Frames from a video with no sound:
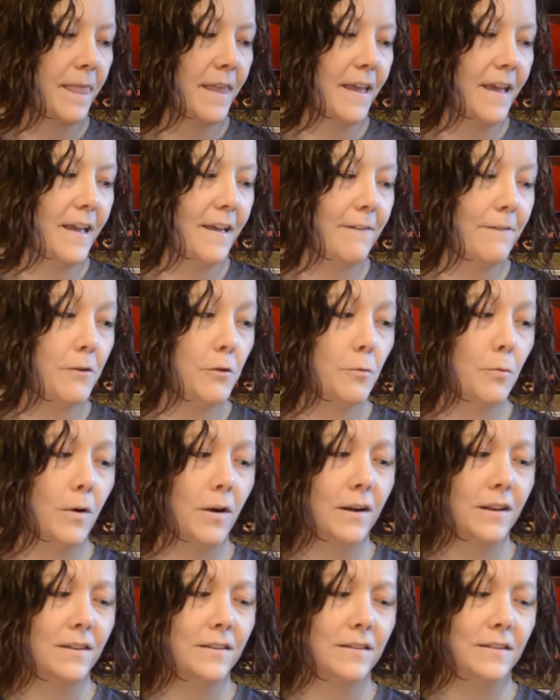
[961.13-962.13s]
If you
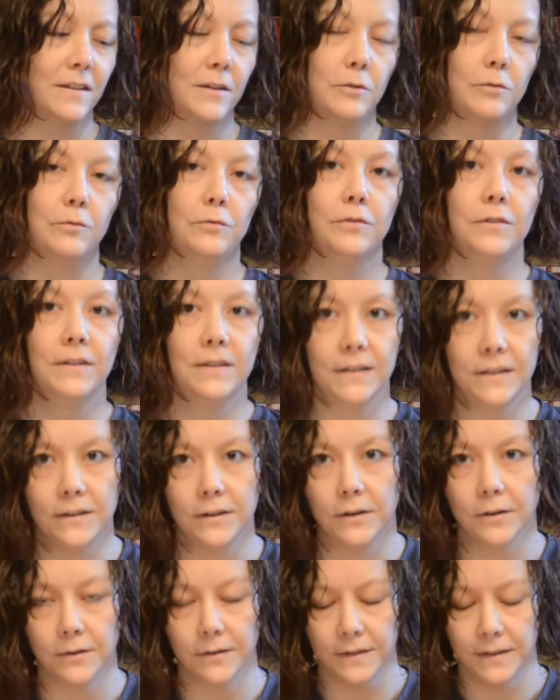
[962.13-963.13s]
wanted to like really
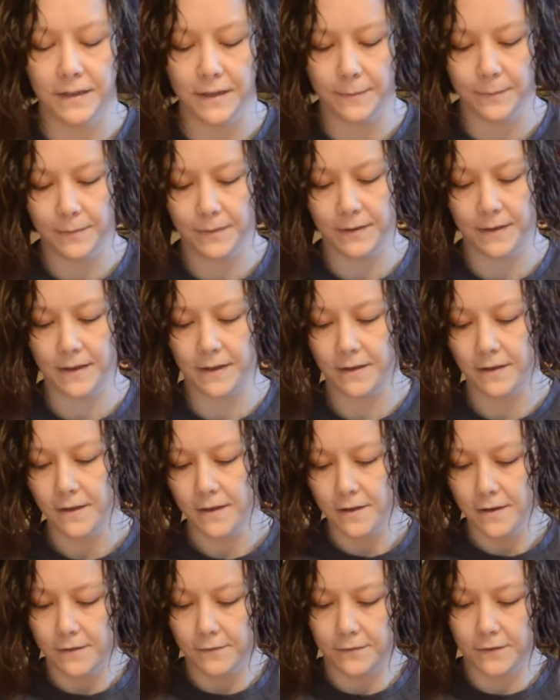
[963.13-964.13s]
go deep, like
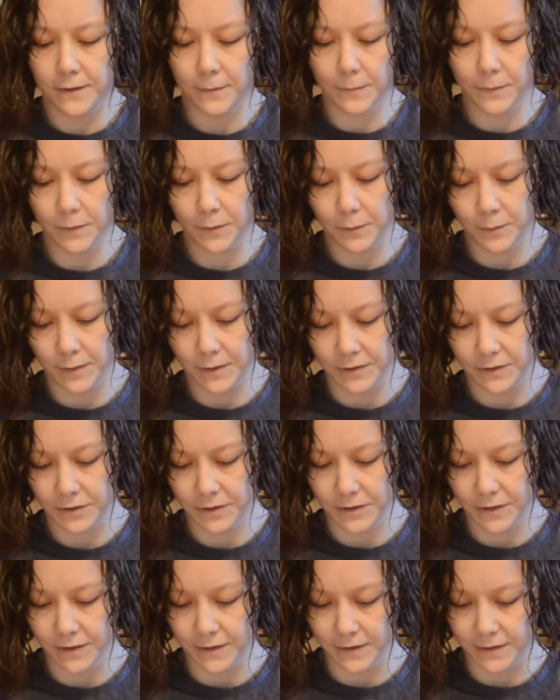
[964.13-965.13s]
some of the
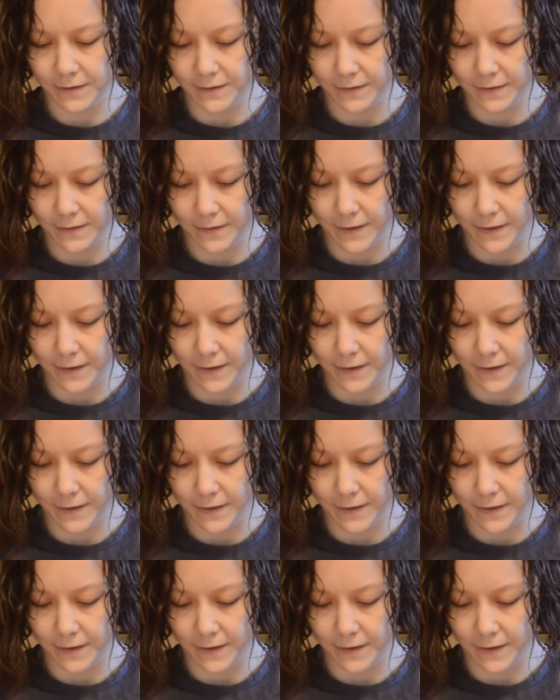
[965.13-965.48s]
questions,